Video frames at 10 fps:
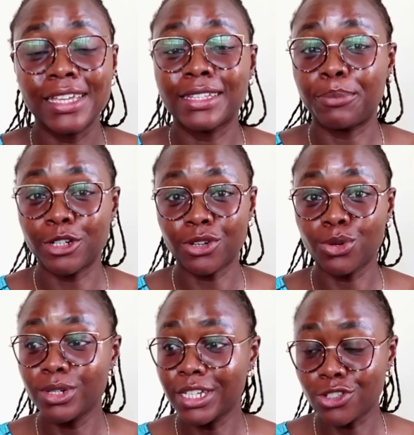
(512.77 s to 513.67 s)
is a person
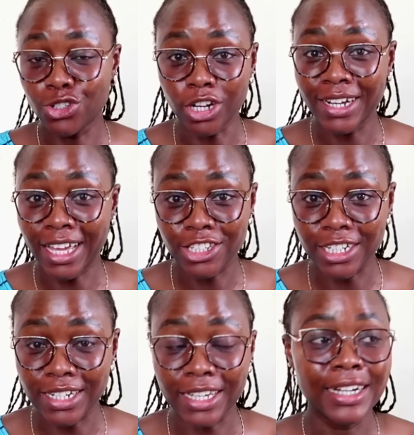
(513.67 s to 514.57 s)
who is not
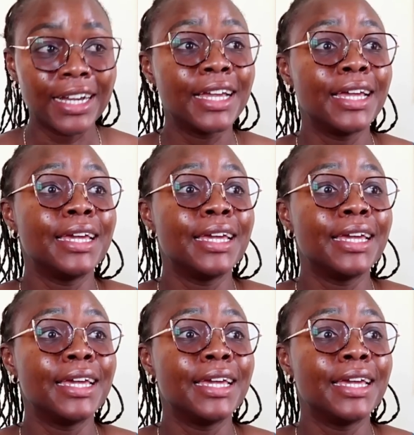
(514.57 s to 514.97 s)
nurturing,